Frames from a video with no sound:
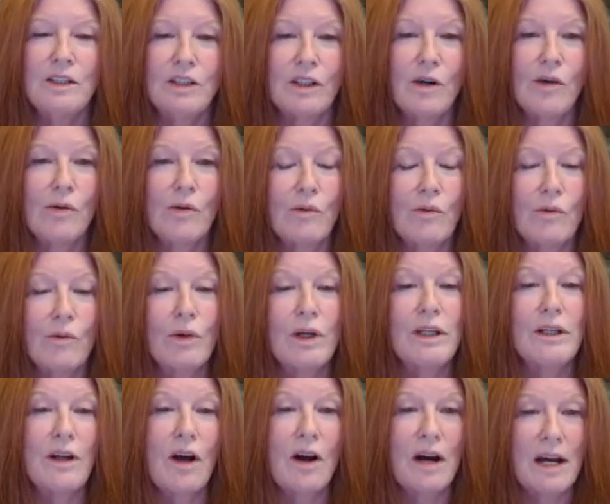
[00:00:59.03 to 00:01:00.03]
So
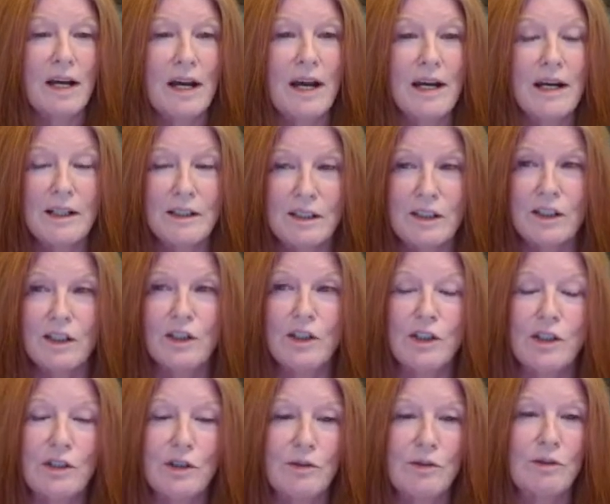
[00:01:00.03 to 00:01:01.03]
when I asked
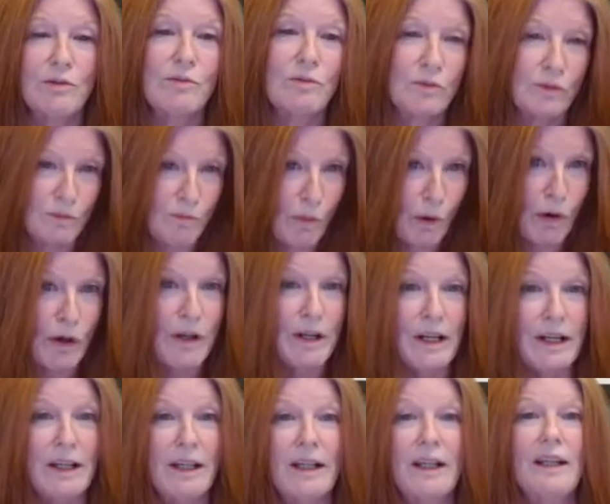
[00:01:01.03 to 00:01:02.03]
this
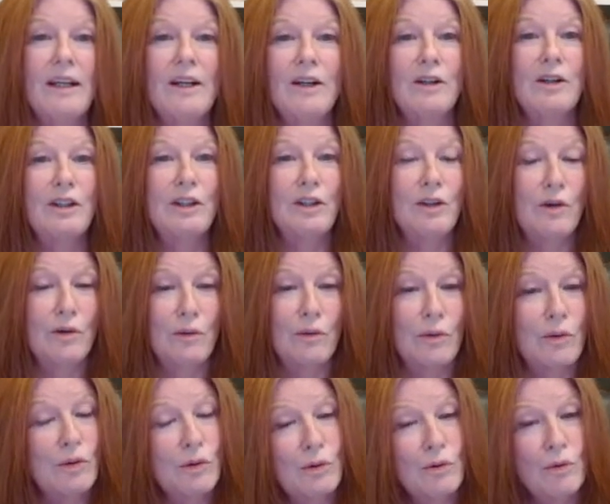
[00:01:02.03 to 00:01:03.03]
morning, you
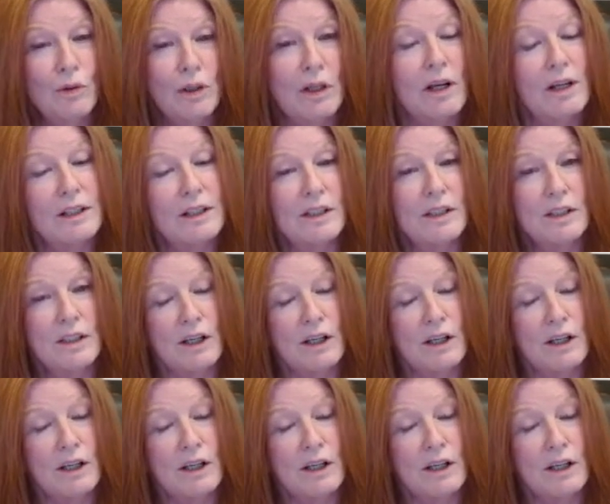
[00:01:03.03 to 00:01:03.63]
know, who would like to